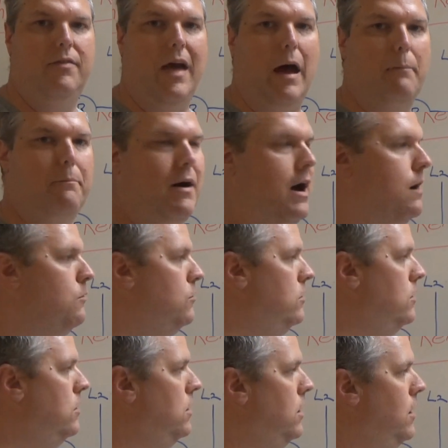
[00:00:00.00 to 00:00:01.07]
That
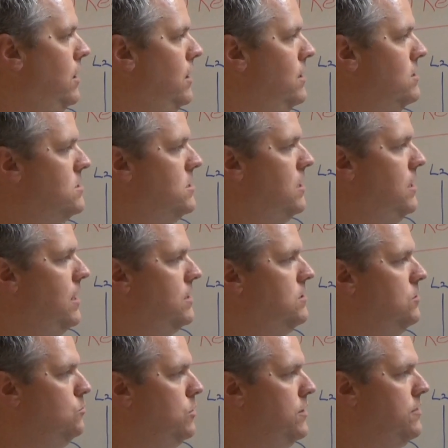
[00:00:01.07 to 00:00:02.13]
power is
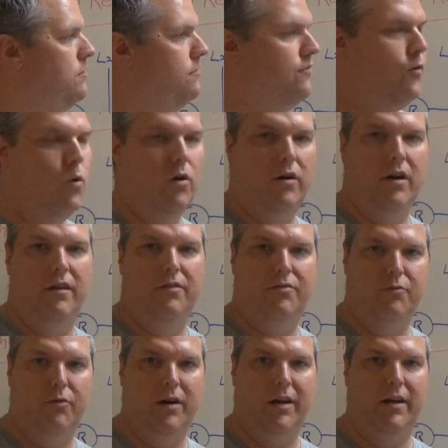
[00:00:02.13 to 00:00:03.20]
connected with four and
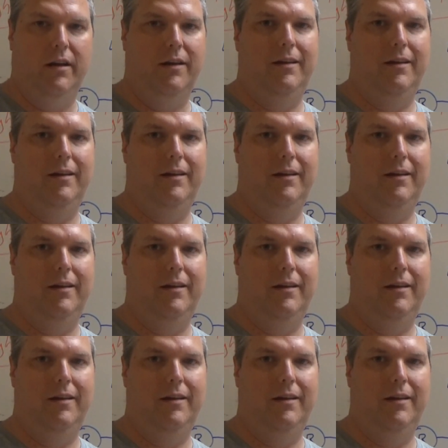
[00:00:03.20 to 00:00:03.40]
three.